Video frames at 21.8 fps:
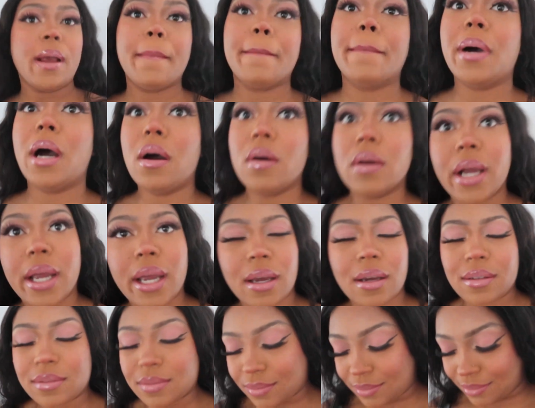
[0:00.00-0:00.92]
But okay,
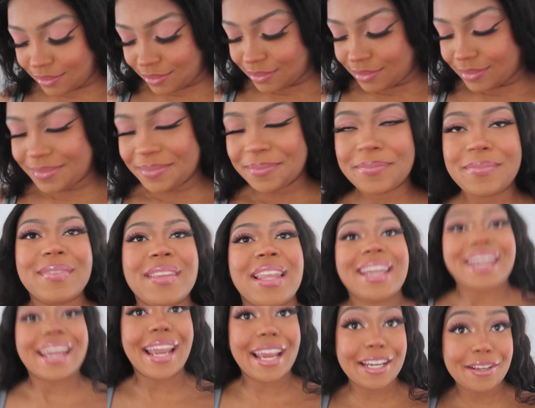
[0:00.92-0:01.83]

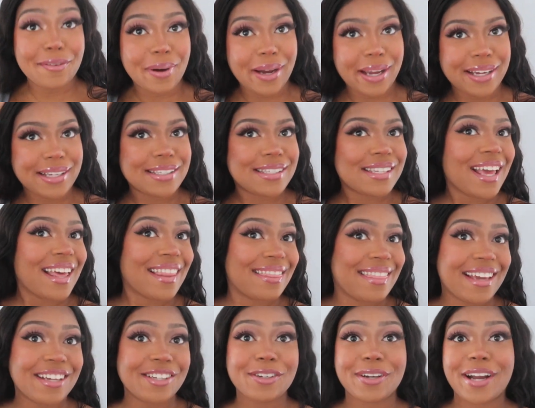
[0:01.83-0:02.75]
anyways,
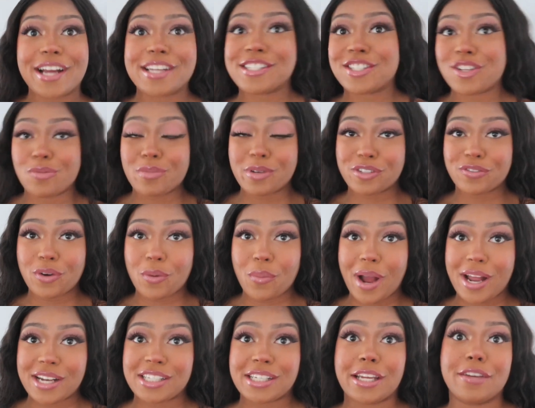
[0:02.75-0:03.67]
thank you guys so much for
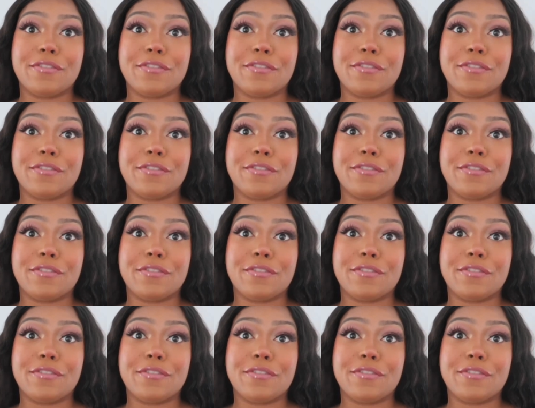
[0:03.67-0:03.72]
watching.